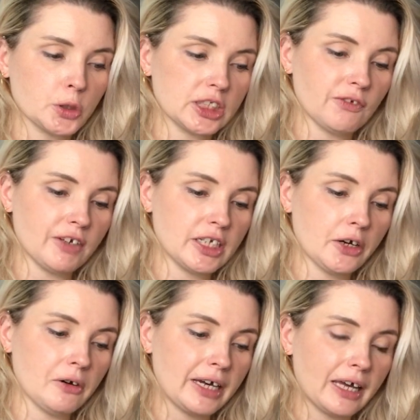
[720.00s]
this
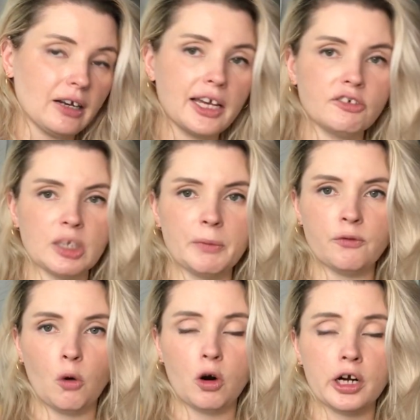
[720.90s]
video. Again, like I've said
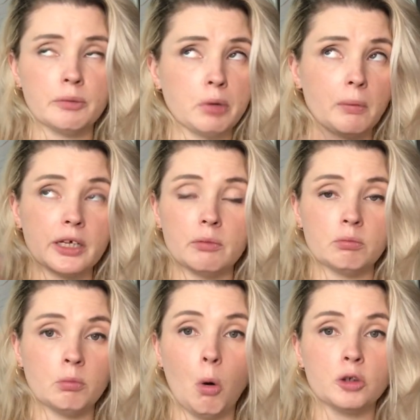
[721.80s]
before, probably
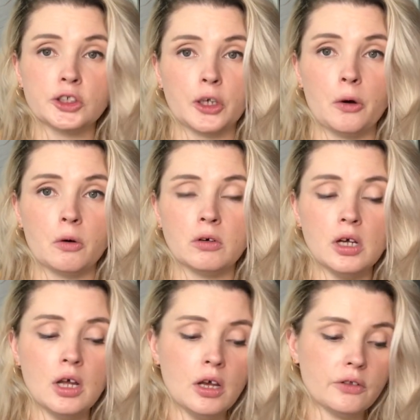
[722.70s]
more so
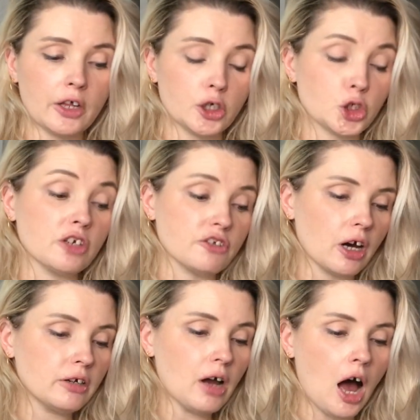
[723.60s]
than I should have
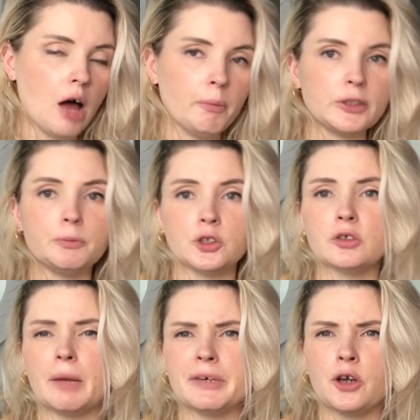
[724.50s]
done, but do
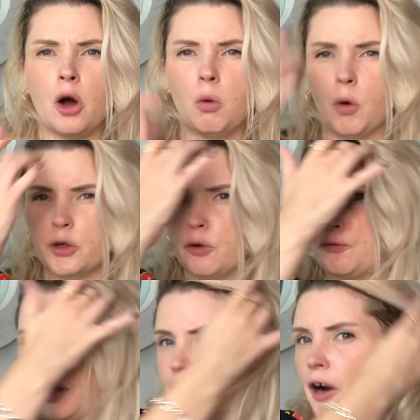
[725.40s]
let me know what your
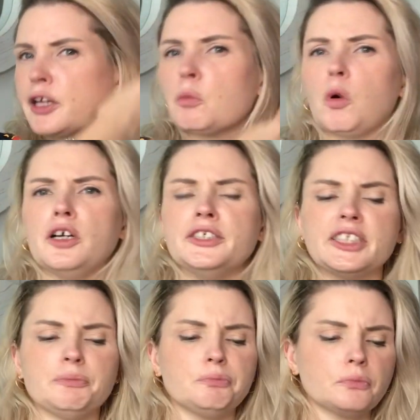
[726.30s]
favorite item
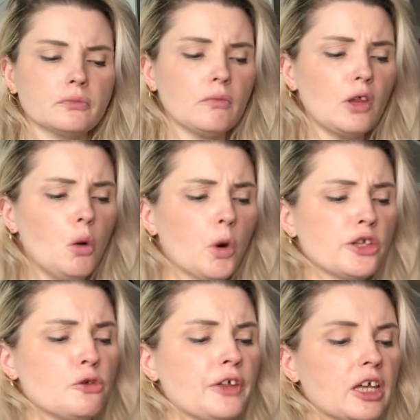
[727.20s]
was, what
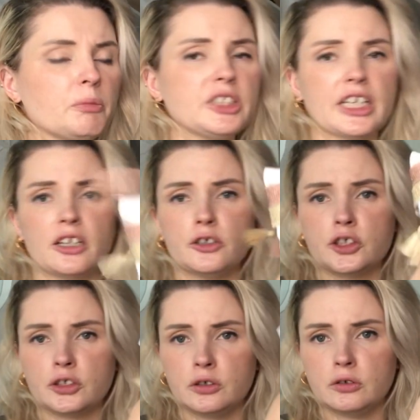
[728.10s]
you think in particular
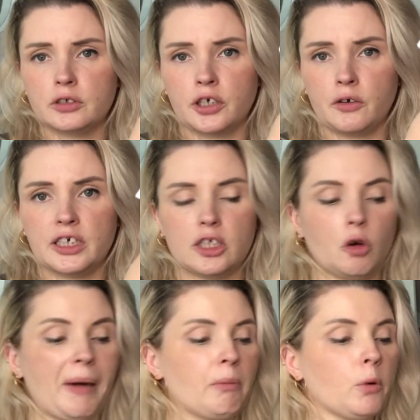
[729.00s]
to, you know, these
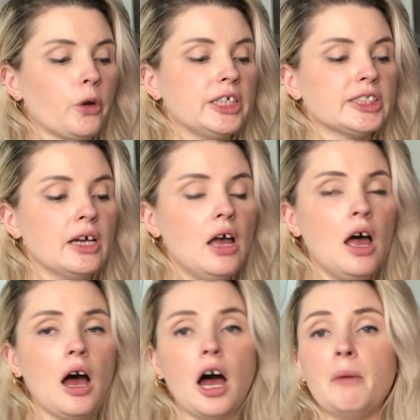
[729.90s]
little bad boys.
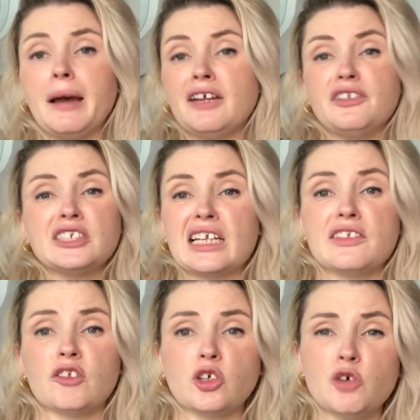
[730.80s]
And if there's
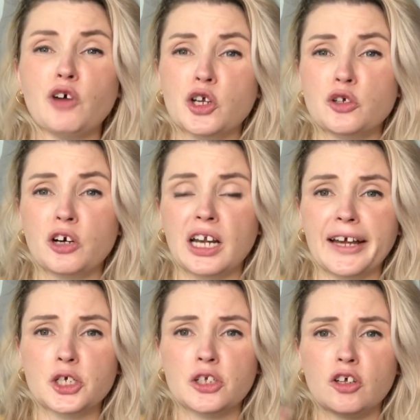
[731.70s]
anything that you've got in your
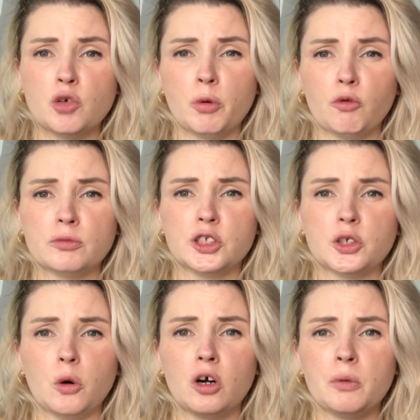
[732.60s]
collection that you bought from
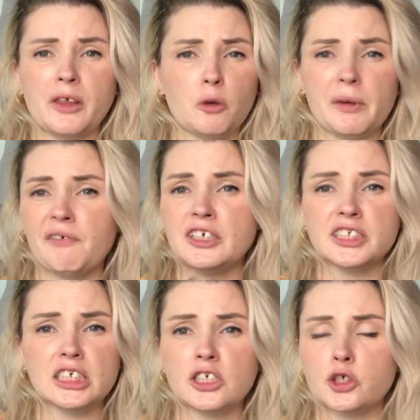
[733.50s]
Dior, whether it be
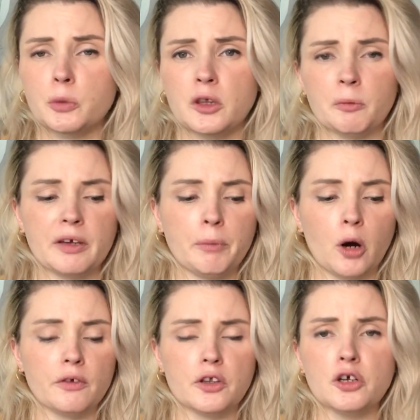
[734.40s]
vintage, whether it be
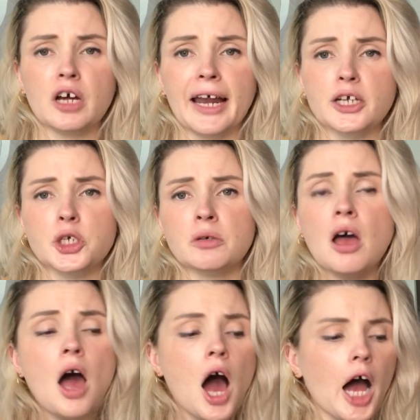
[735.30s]
part of the new collection,
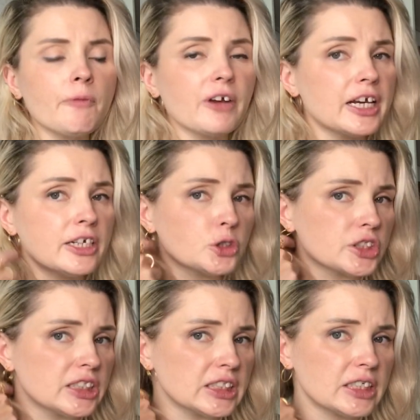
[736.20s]
I'm really
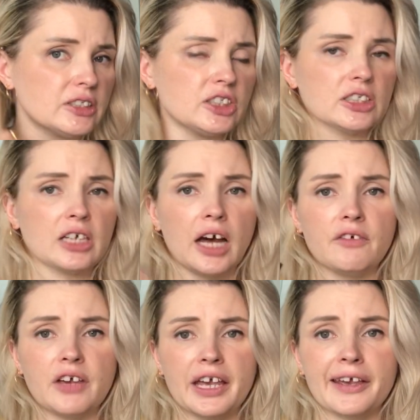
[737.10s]
interested to kind
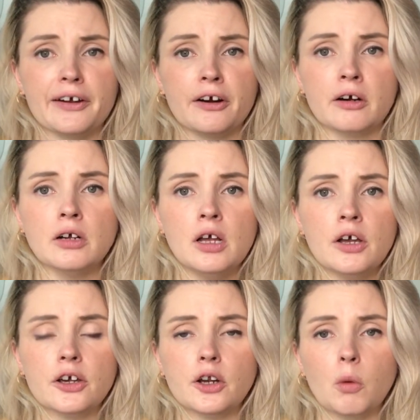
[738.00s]
of hear,
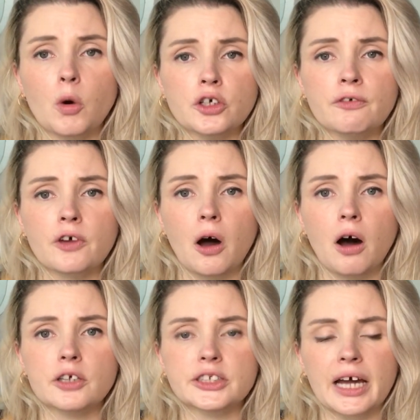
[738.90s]
you know, what you've
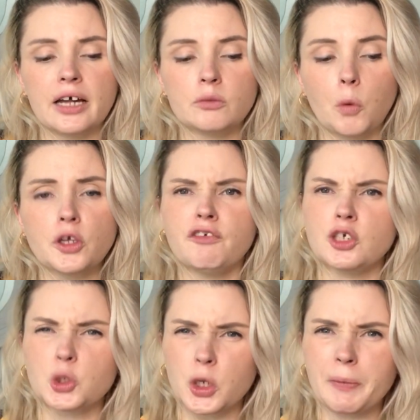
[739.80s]
got and what you've
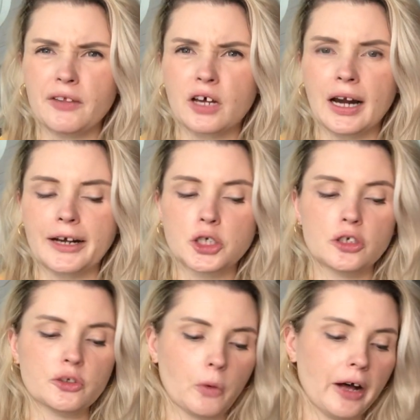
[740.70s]
enjoyed about the
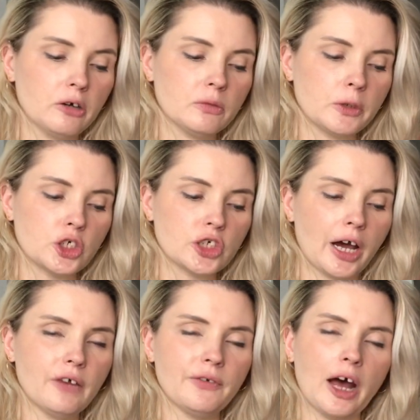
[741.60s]
collection as well, which
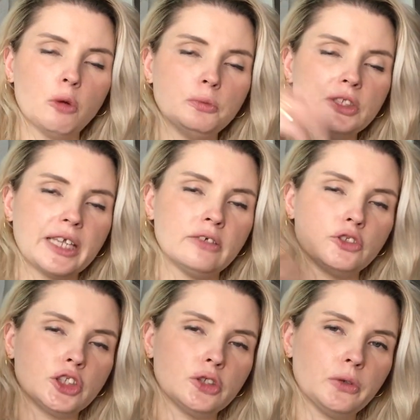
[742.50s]
kind of helps
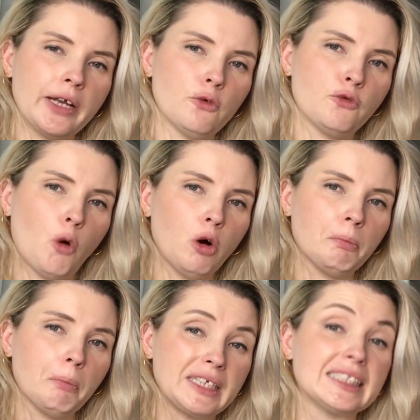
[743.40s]
then to
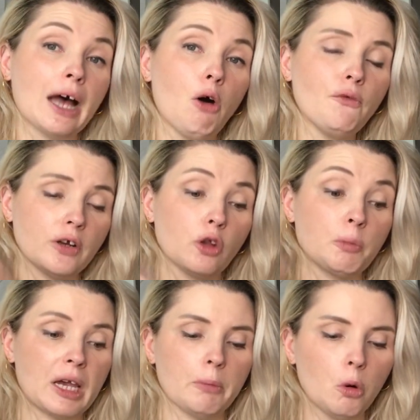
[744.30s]
inform myself and other
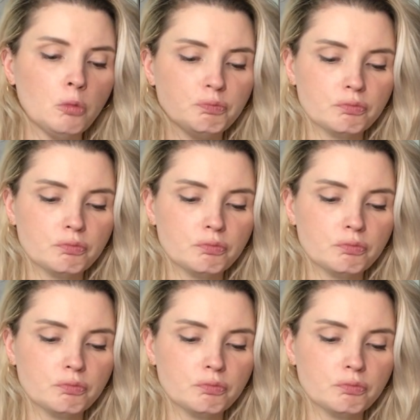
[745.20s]
people